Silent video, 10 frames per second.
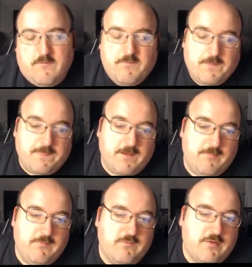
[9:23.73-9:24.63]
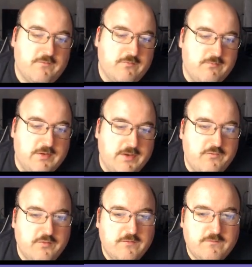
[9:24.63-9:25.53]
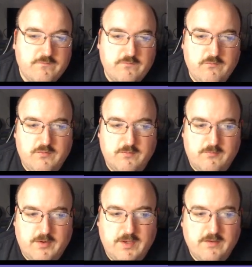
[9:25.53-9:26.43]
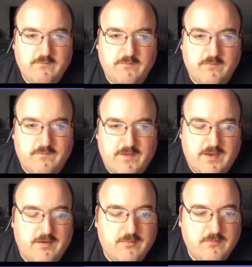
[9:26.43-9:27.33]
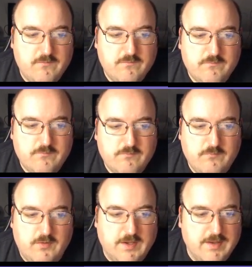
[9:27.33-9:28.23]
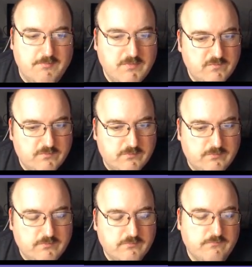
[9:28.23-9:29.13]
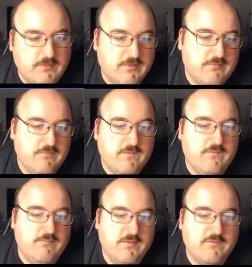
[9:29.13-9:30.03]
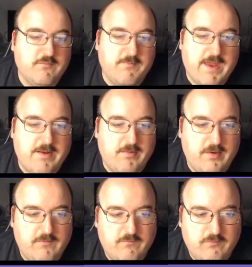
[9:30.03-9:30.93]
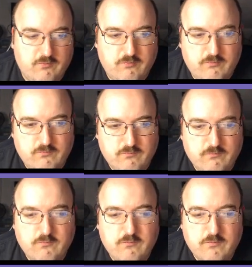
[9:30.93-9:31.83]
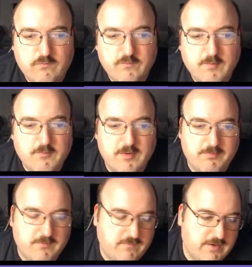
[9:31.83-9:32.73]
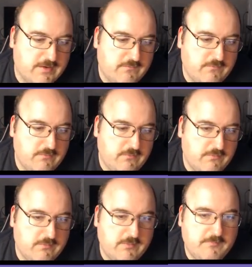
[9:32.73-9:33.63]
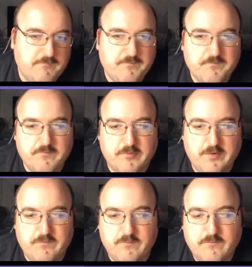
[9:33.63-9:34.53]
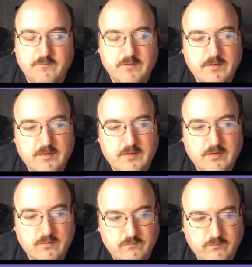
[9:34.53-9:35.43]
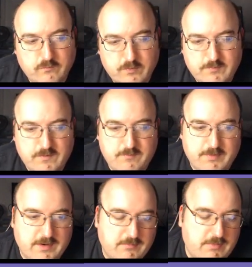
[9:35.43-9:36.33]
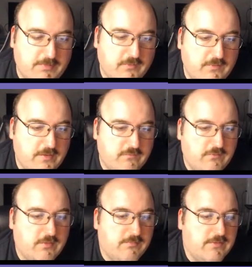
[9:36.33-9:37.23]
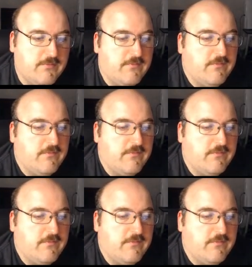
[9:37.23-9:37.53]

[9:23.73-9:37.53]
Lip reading: There's also militias you can raise in the towns and get these missile batteries to somewhat protect your places. You're limited by how many buildings you can build